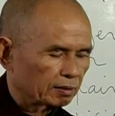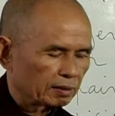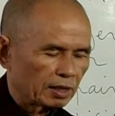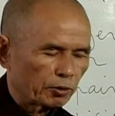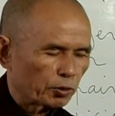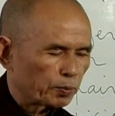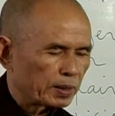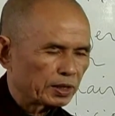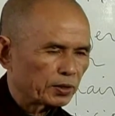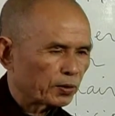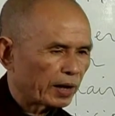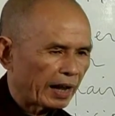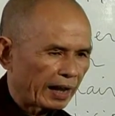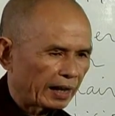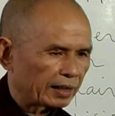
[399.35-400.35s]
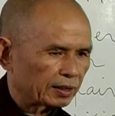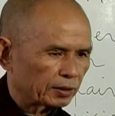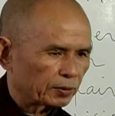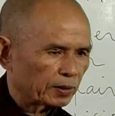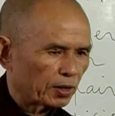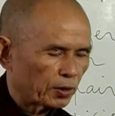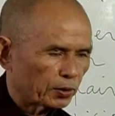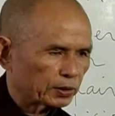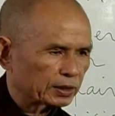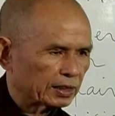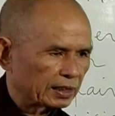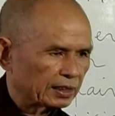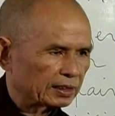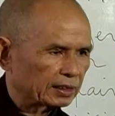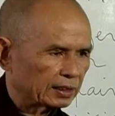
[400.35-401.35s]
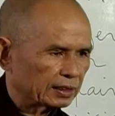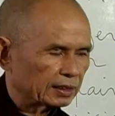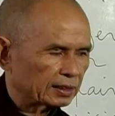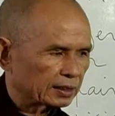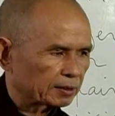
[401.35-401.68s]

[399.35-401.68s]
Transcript: there will be no end to the hostilities.